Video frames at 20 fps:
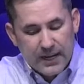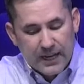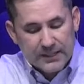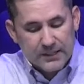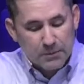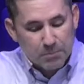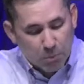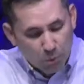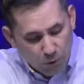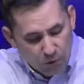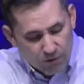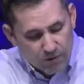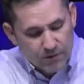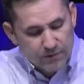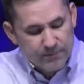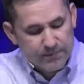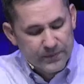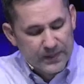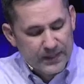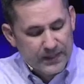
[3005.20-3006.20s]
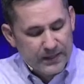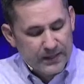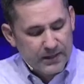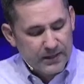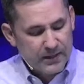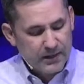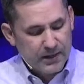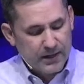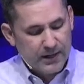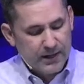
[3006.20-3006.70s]
at the border,
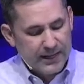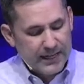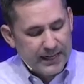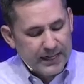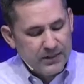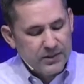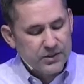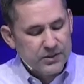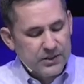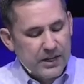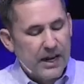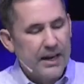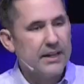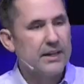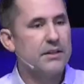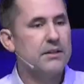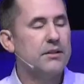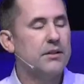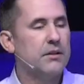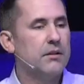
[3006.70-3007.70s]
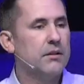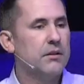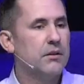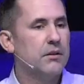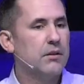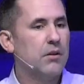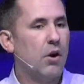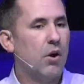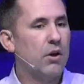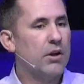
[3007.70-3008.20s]
he decided
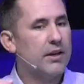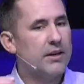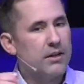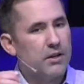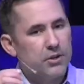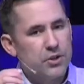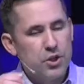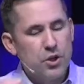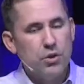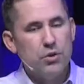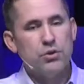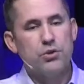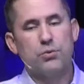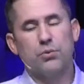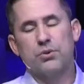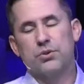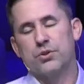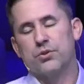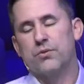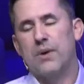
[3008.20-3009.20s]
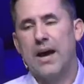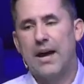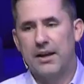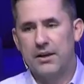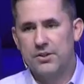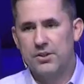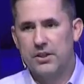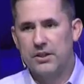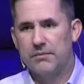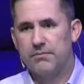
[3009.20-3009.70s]
on an unusual
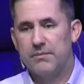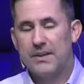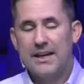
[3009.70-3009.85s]
strategy.